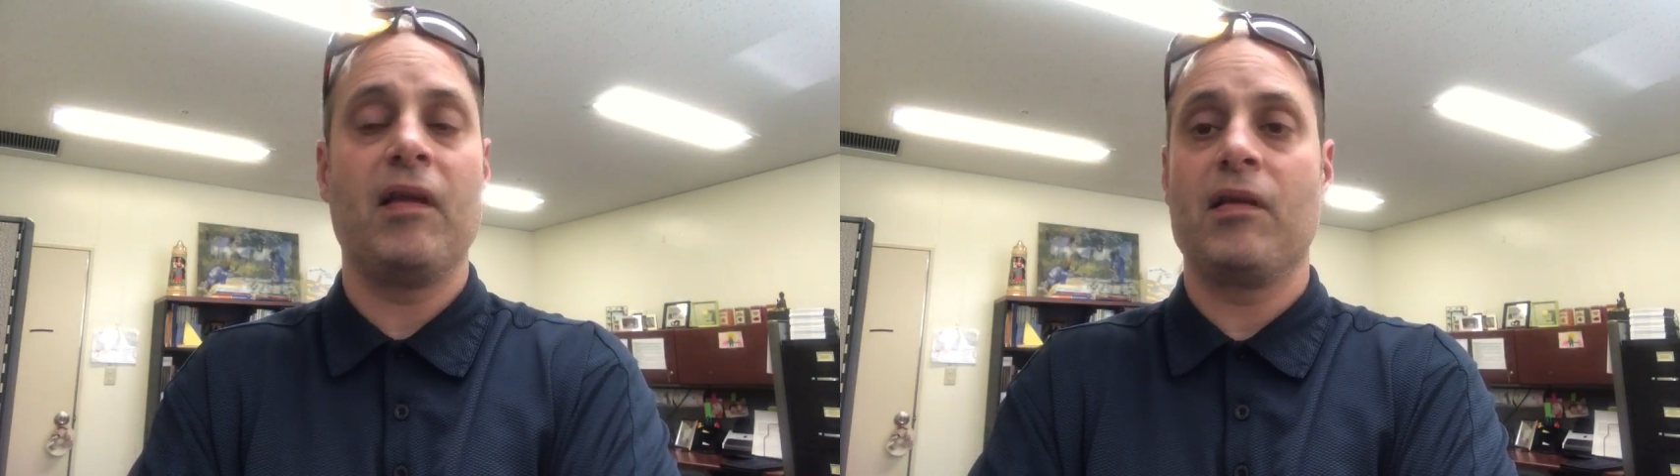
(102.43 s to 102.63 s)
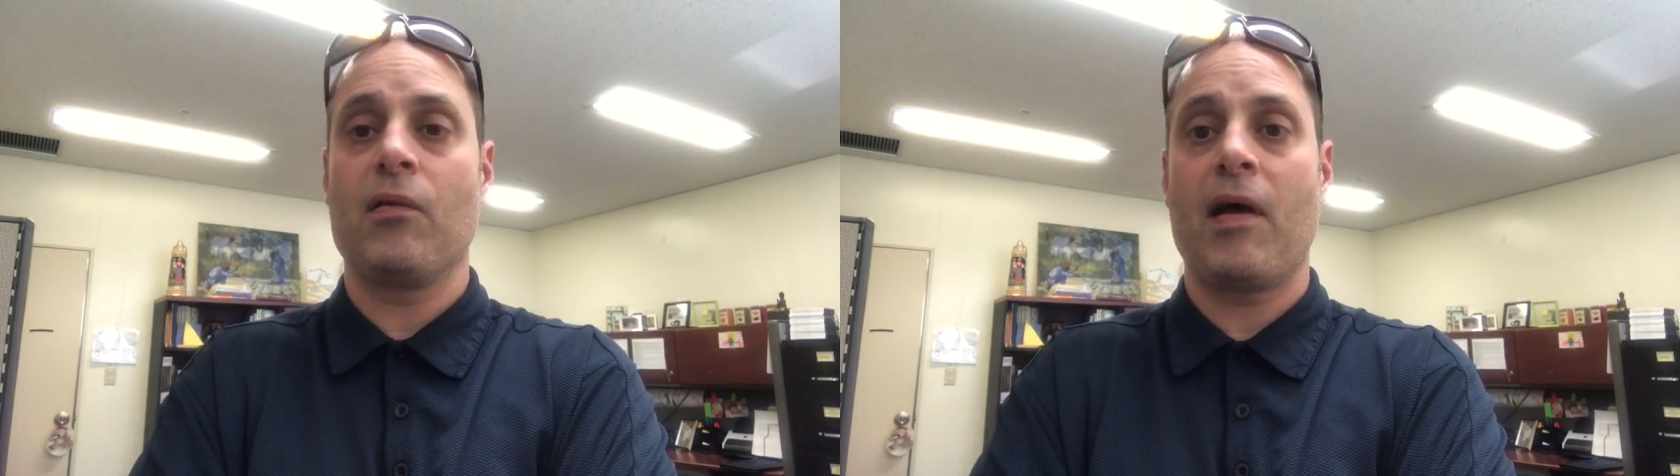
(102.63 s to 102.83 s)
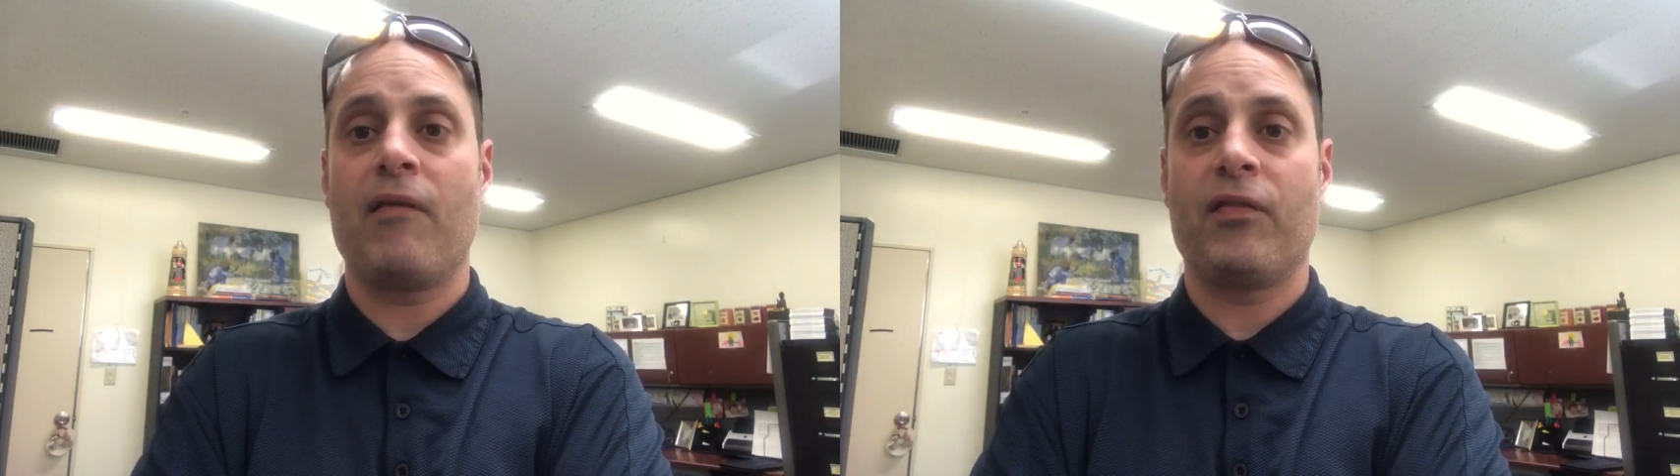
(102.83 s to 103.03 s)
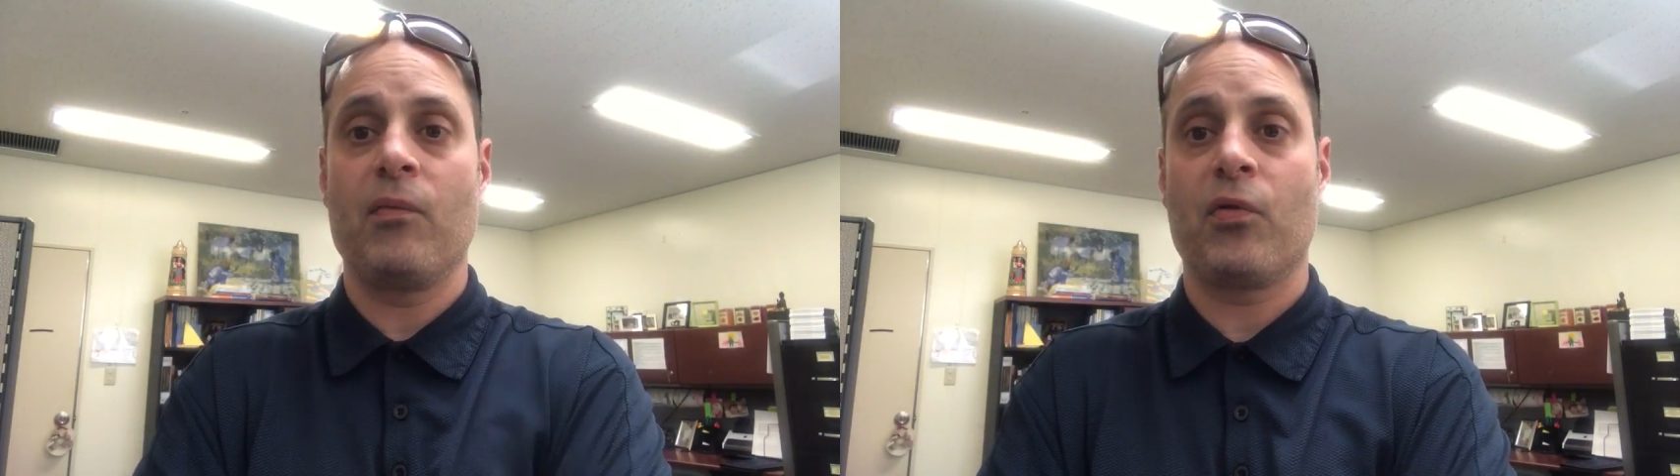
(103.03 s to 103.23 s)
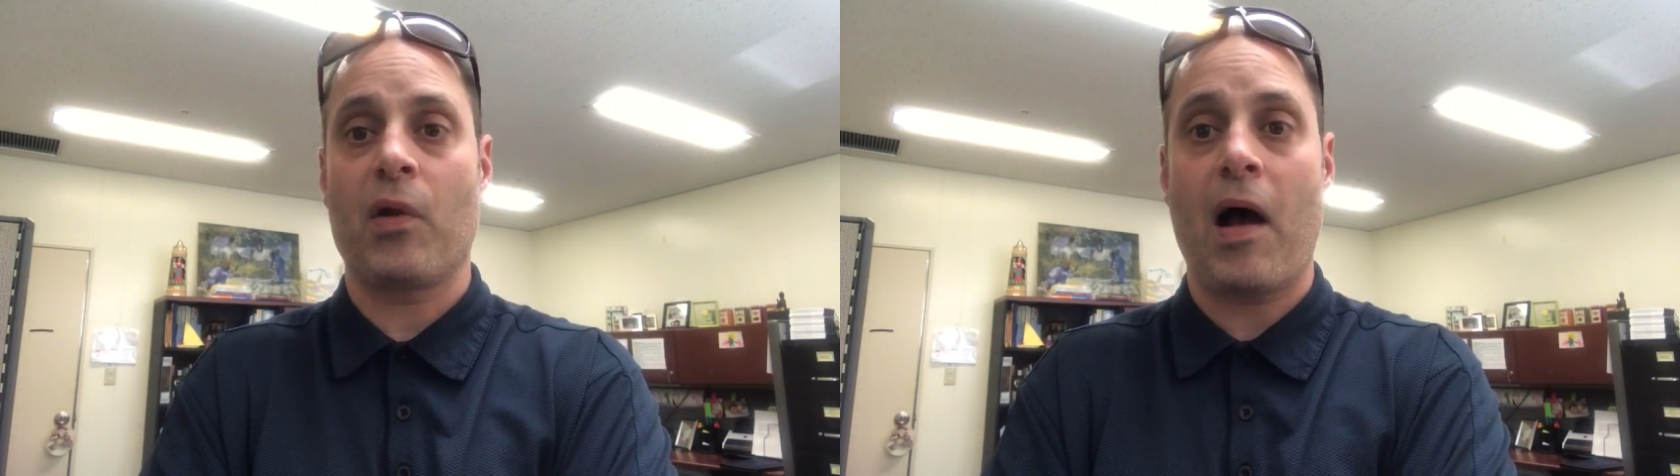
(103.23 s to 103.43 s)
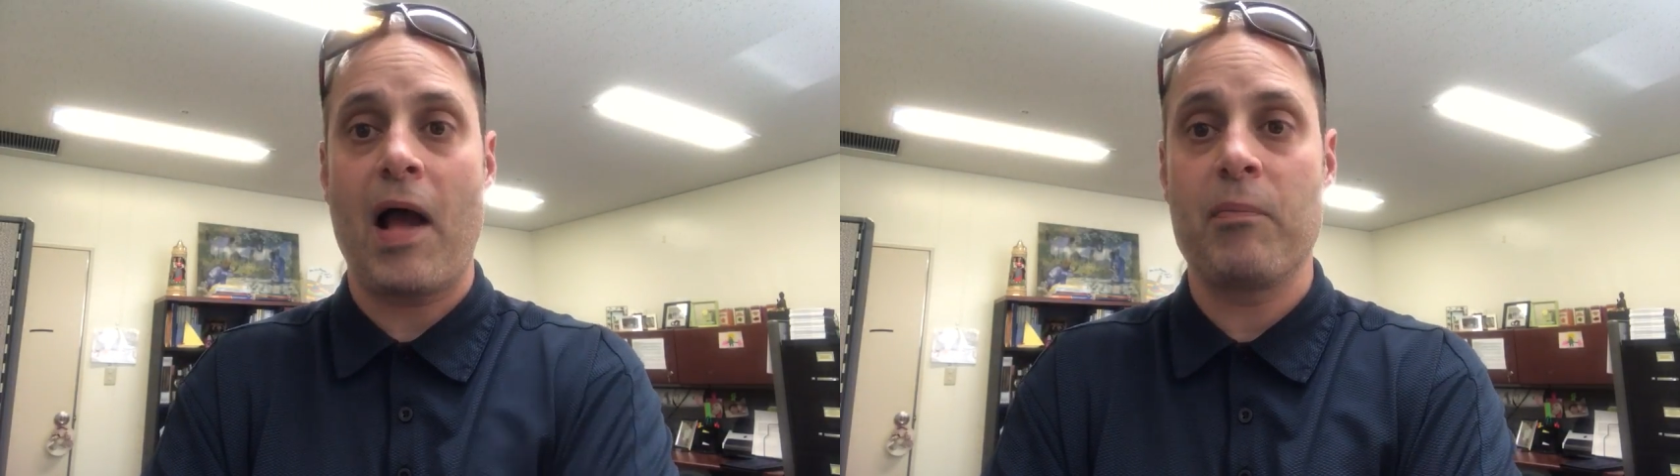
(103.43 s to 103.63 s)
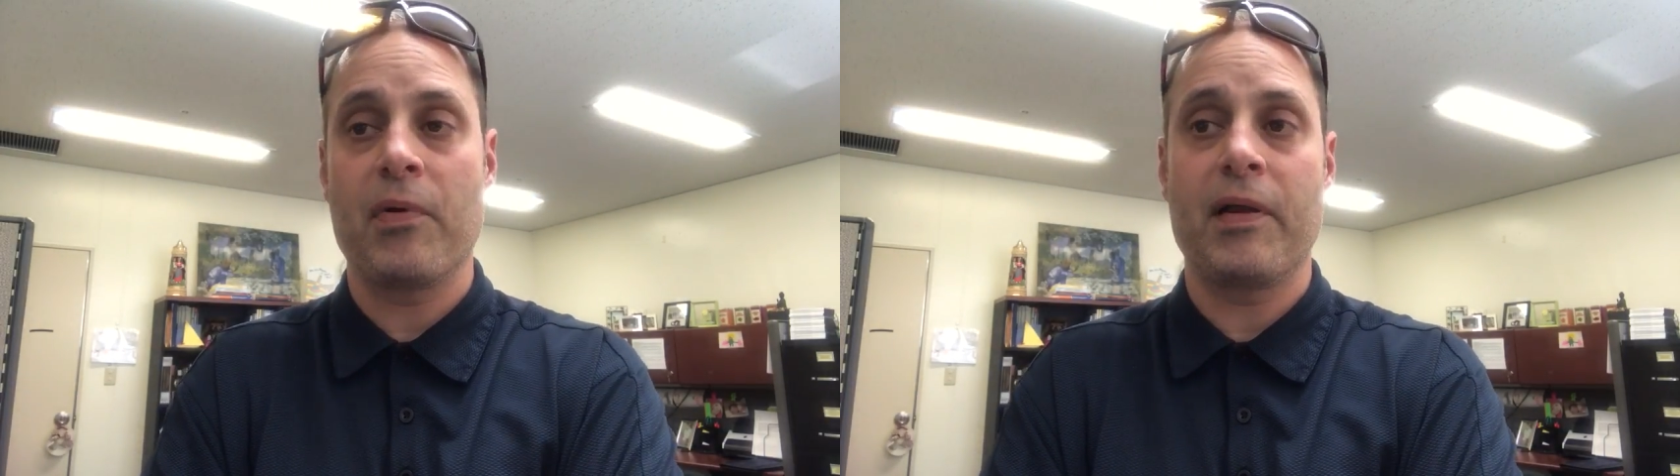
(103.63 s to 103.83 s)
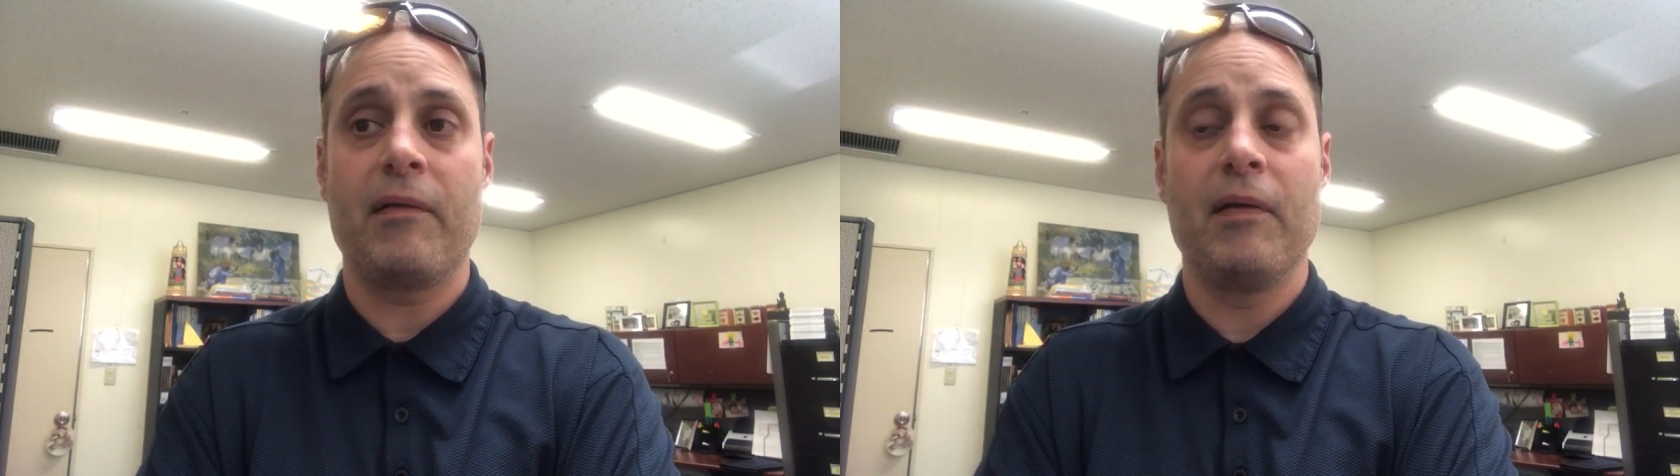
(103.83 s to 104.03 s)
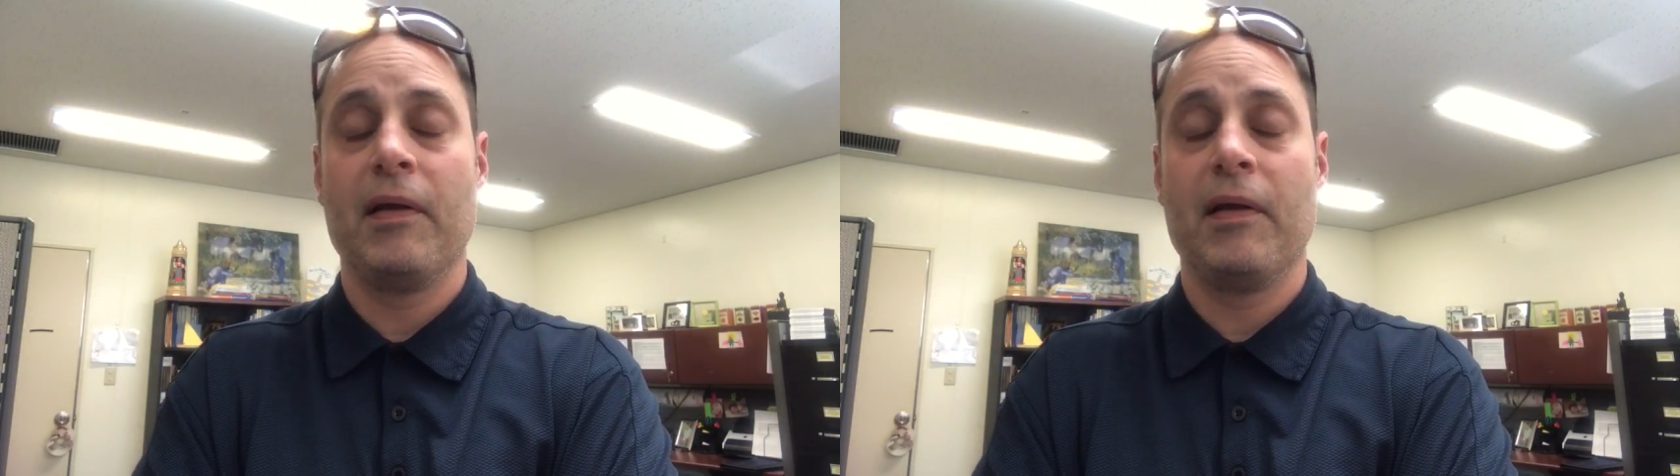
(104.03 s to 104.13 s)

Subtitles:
and you have some sort of hybrid